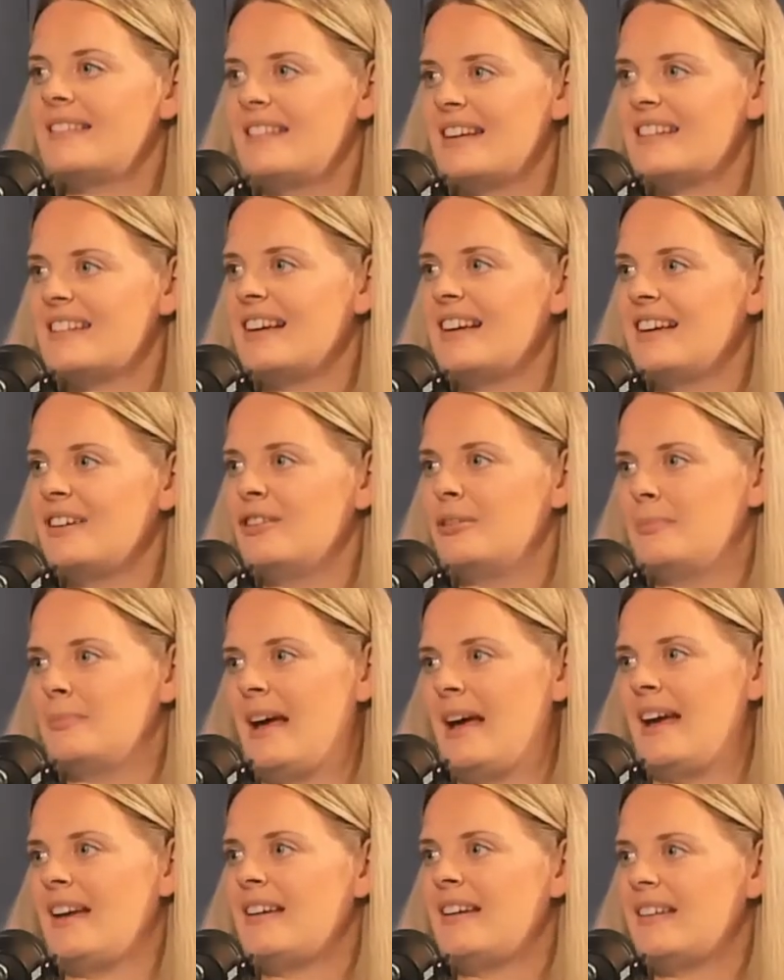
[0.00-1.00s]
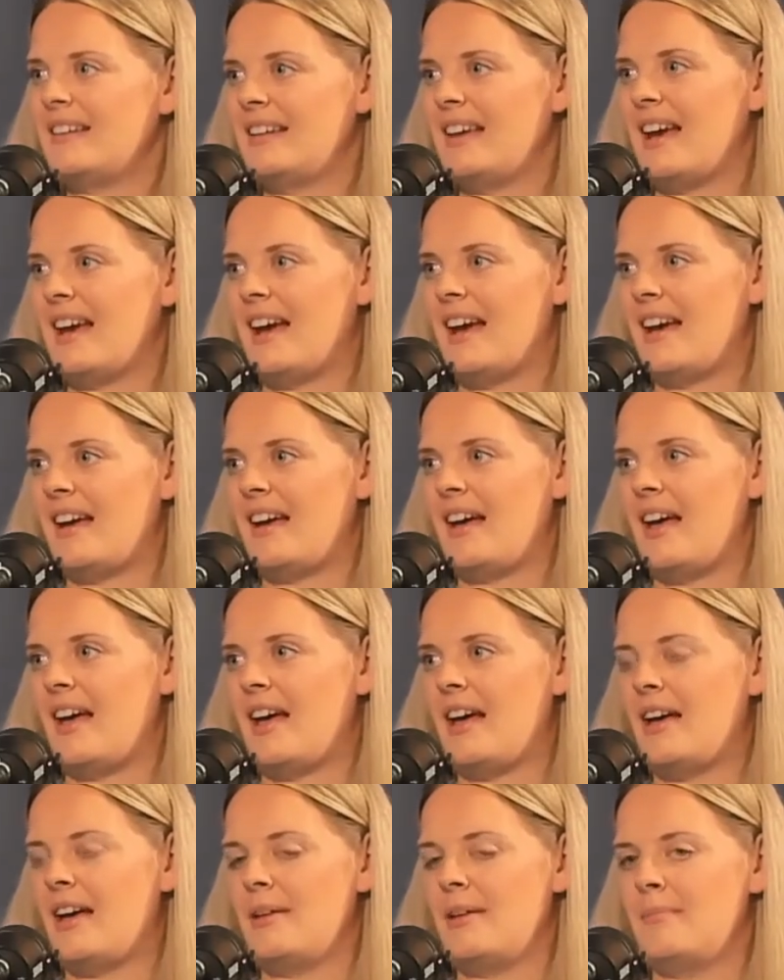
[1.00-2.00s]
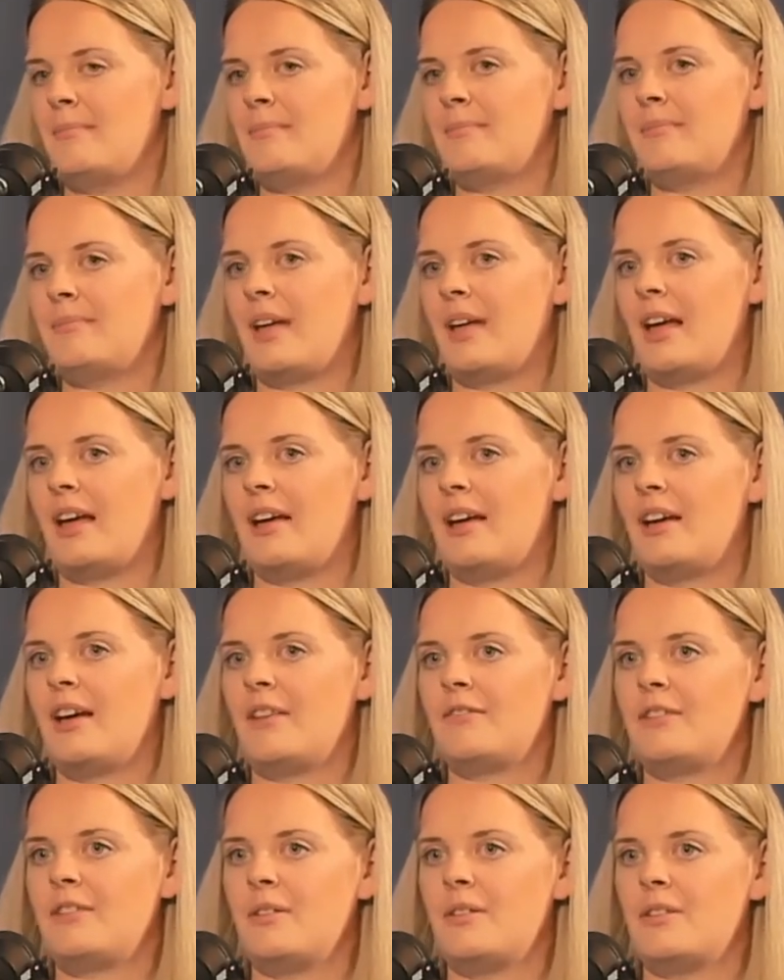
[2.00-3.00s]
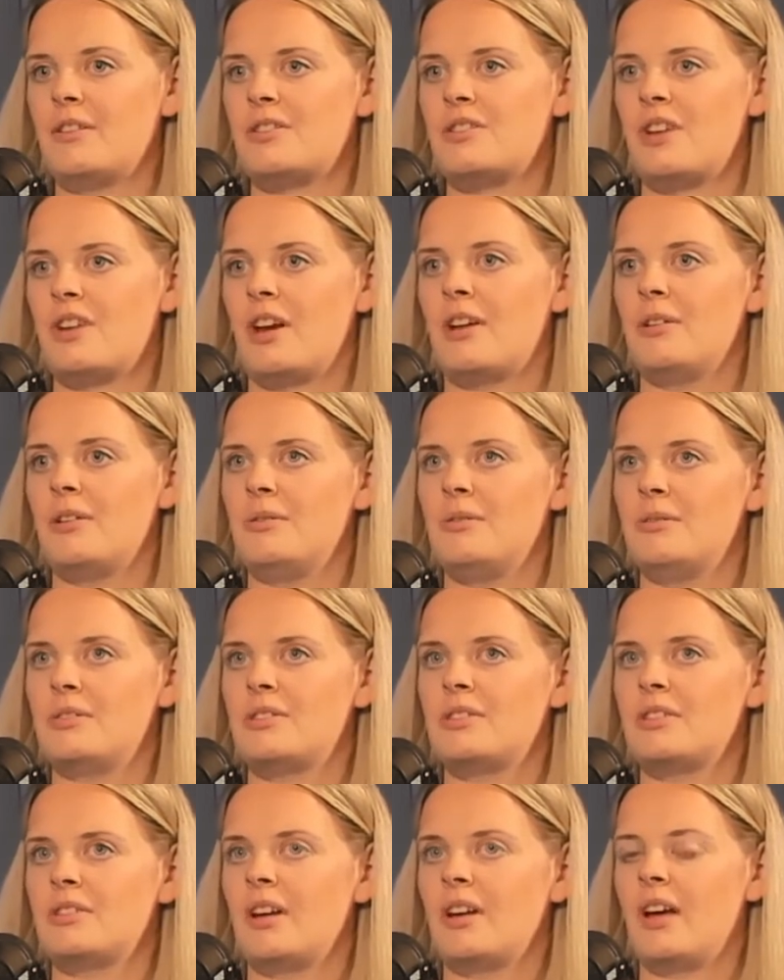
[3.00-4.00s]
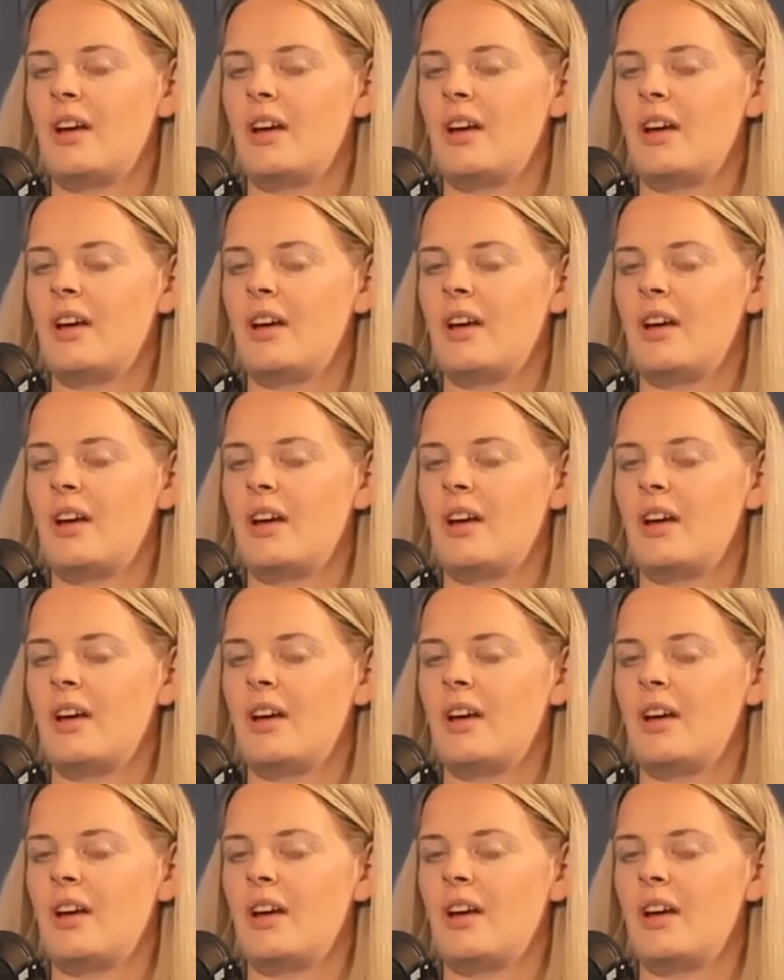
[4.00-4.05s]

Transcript: did a little bit, yeah. At a few of the shows,